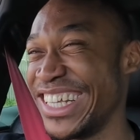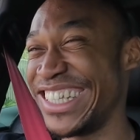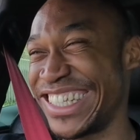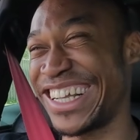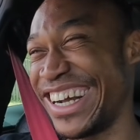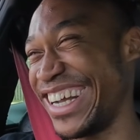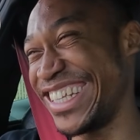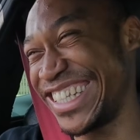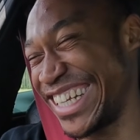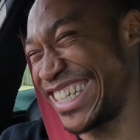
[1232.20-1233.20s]
This car
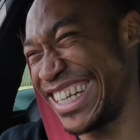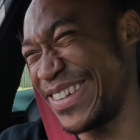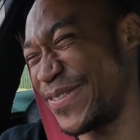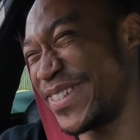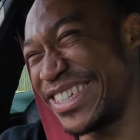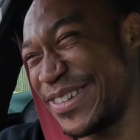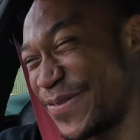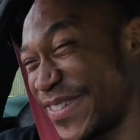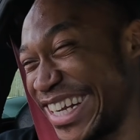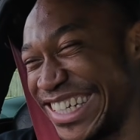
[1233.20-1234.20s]
is actually very
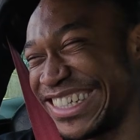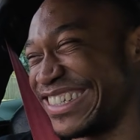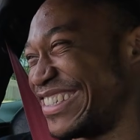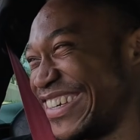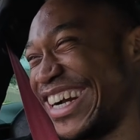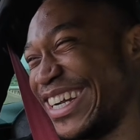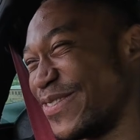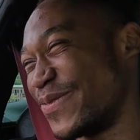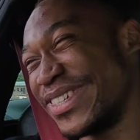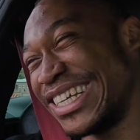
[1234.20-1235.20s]
fun to
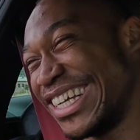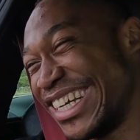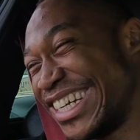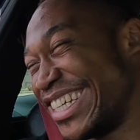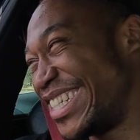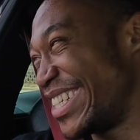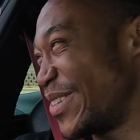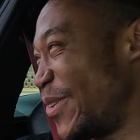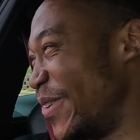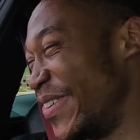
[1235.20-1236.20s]
drive.
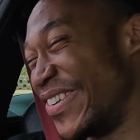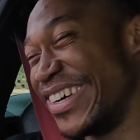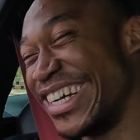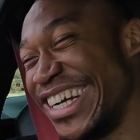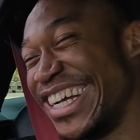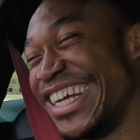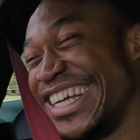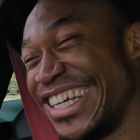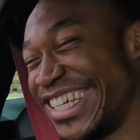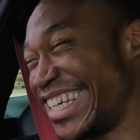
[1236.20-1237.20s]
Yo,
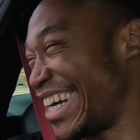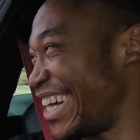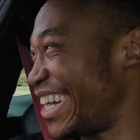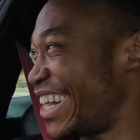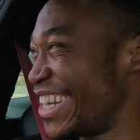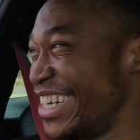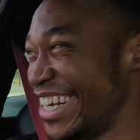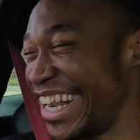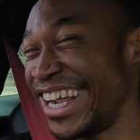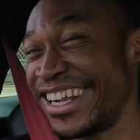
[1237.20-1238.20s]
yeah,
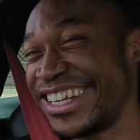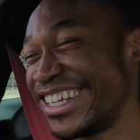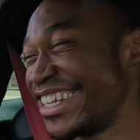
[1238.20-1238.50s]
ne.